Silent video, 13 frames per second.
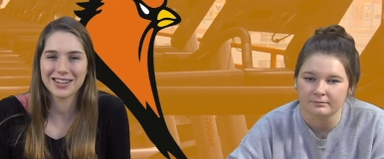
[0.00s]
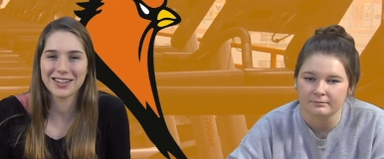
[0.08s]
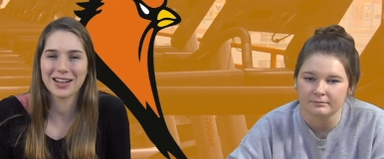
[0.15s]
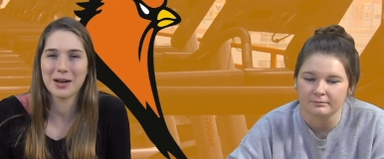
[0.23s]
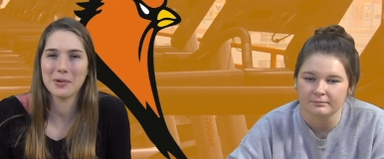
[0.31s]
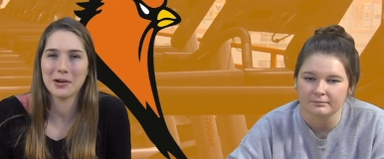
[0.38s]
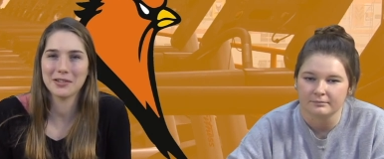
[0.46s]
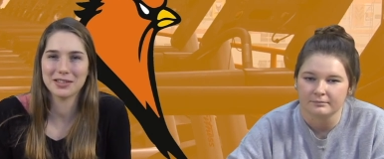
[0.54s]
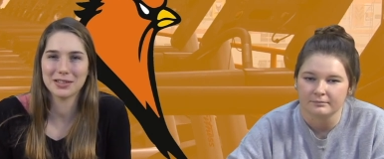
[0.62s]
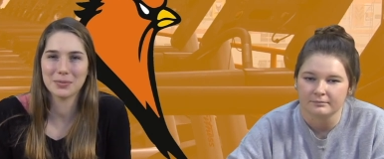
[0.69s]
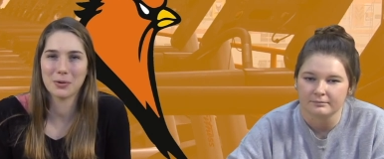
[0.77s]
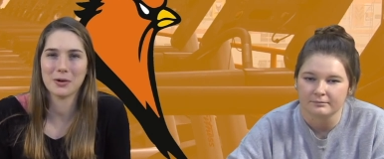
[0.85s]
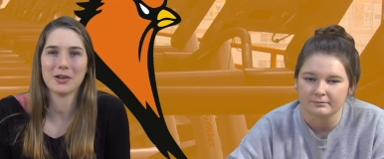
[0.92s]
Speaker 1: sure to come out and
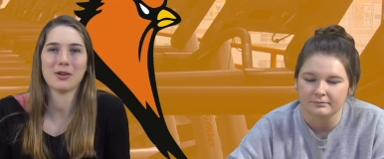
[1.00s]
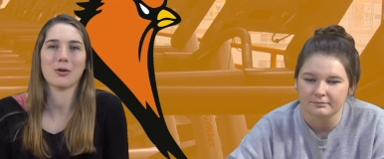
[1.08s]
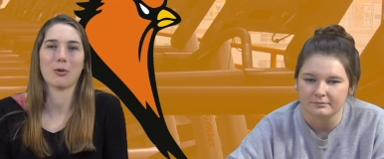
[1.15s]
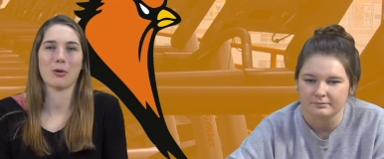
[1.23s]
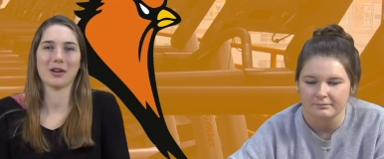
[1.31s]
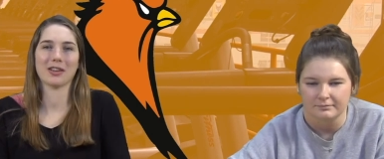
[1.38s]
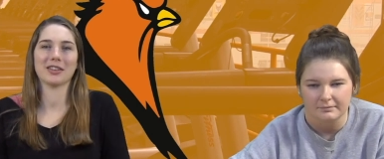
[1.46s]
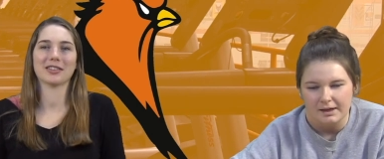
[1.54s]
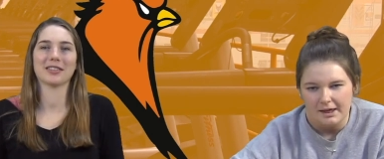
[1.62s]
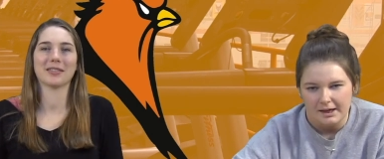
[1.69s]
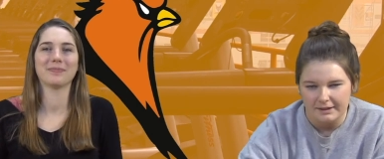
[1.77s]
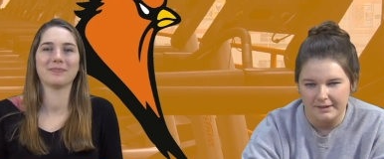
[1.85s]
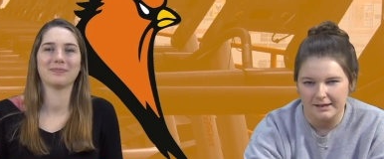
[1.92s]
support your Orioles.
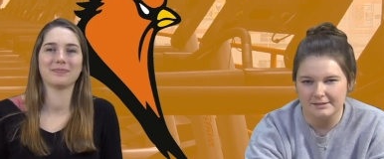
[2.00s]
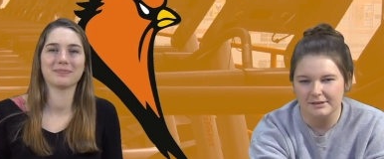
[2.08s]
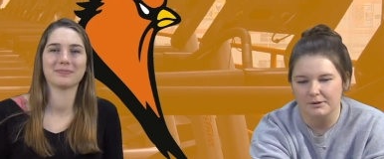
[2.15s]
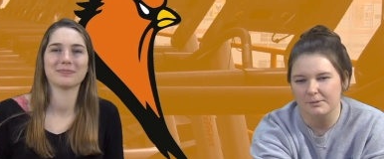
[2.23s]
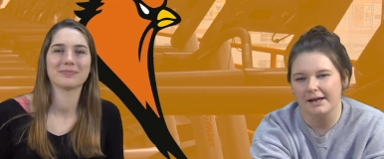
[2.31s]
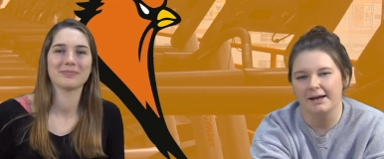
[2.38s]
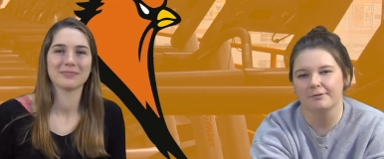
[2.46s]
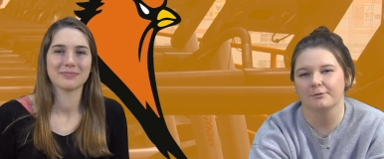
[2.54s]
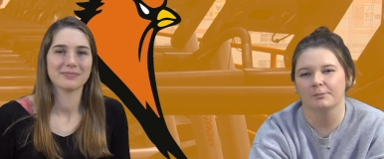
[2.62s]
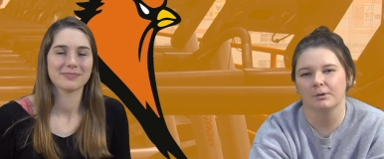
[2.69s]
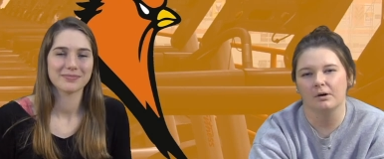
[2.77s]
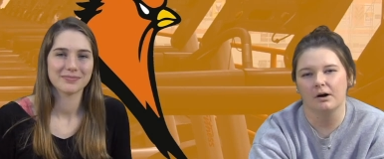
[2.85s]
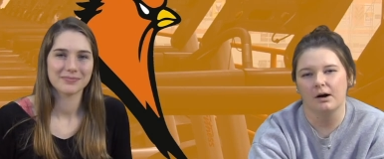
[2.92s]
Speaker 2: That's all we have from
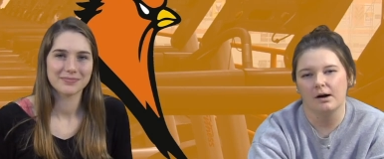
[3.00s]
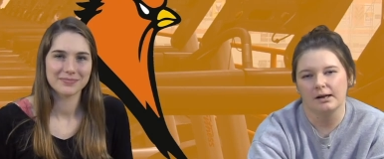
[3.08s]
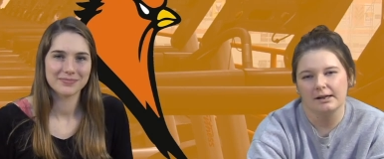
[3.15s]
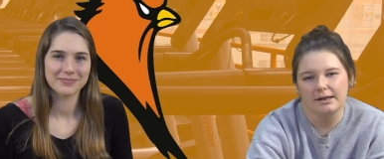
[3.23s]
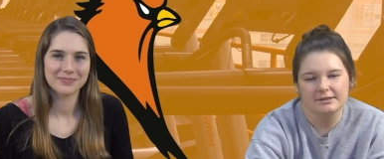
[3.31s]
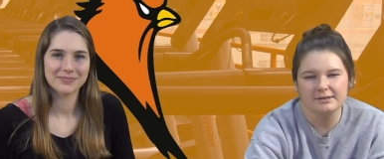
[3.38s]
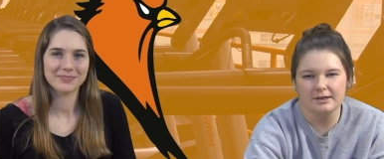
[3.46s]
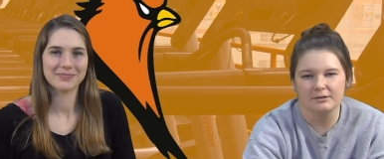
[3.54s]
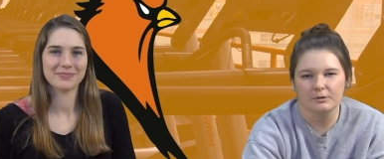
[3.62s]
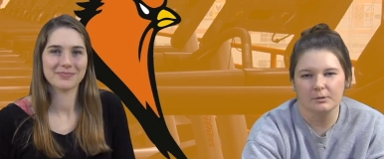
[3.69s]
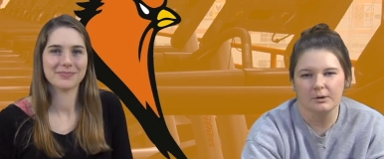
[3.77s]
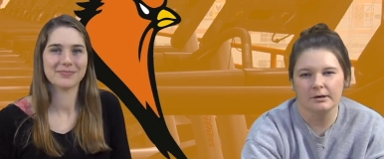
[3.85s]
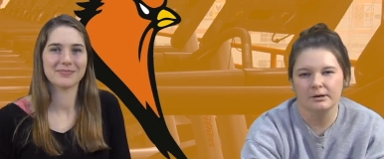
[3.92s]
your All Access
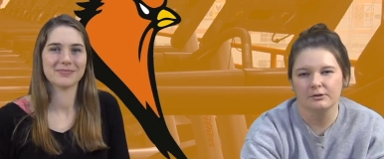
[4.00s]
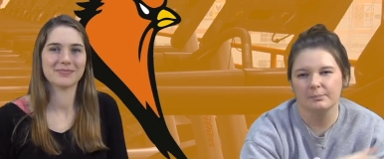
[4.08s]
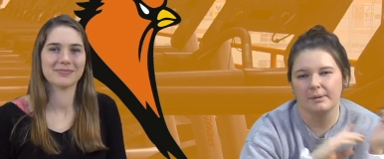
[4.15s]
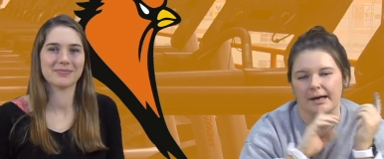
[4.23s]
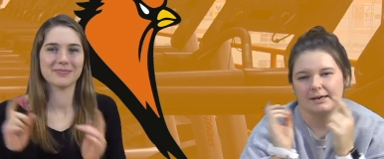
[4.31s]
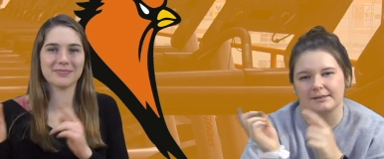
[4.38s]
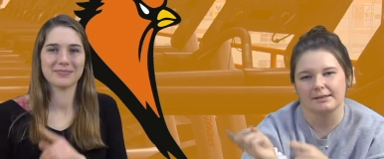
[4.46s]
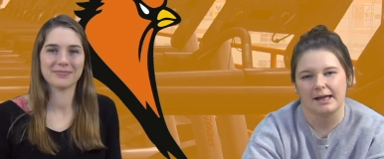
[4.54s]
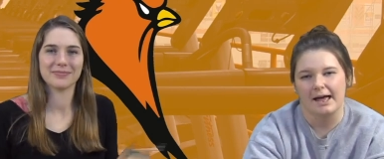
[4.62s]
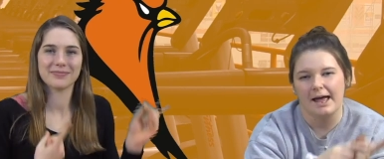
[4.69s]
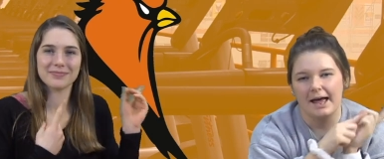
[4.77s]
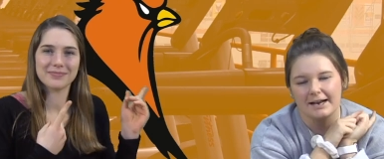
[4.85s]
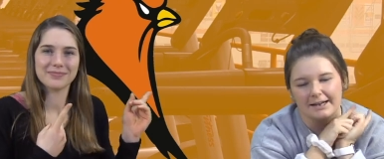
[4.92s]
Orioles. Back to
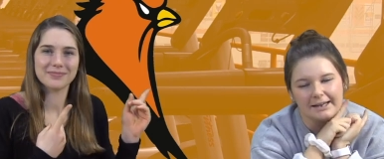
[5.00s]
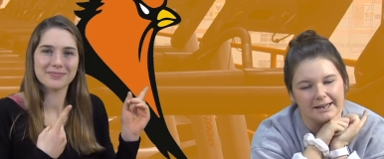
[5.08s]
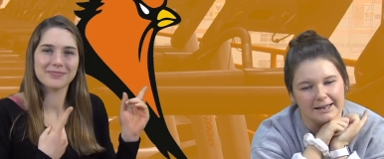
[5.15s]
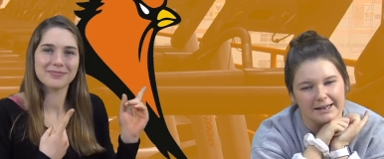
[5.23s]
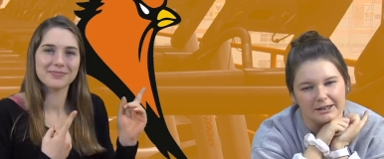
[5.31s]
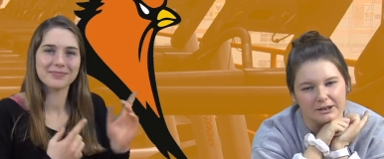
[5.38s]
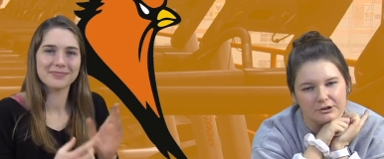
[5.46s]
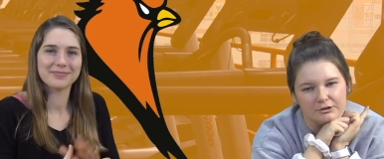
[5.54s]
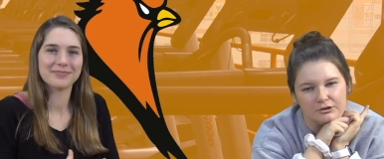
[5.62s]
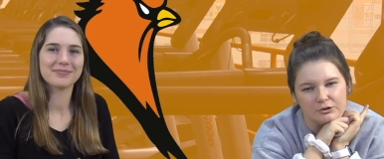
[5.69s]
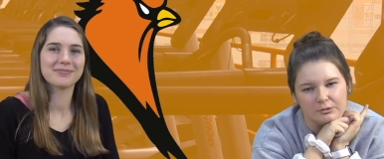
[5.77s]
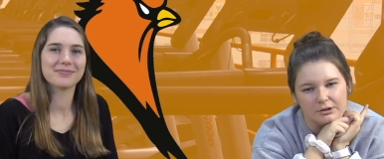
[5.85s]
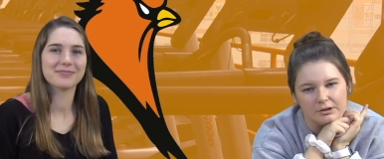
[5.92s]
Hattie in the
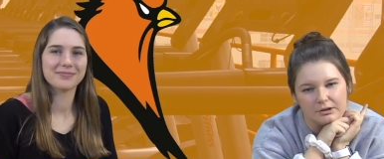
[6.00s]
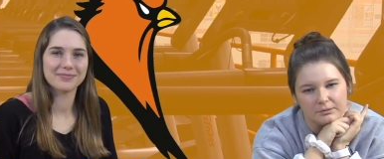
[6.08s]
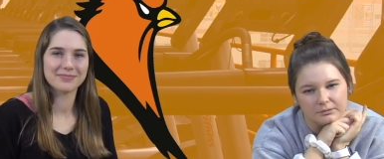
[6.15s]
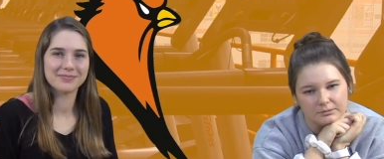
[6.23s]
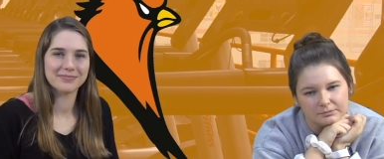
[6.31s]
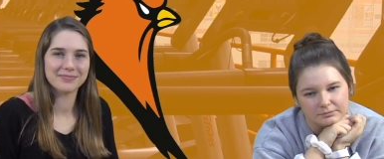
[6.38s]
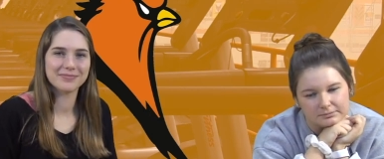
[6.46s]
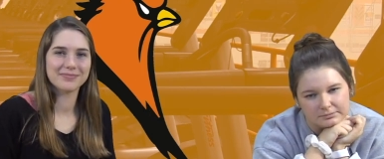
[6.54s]
studio.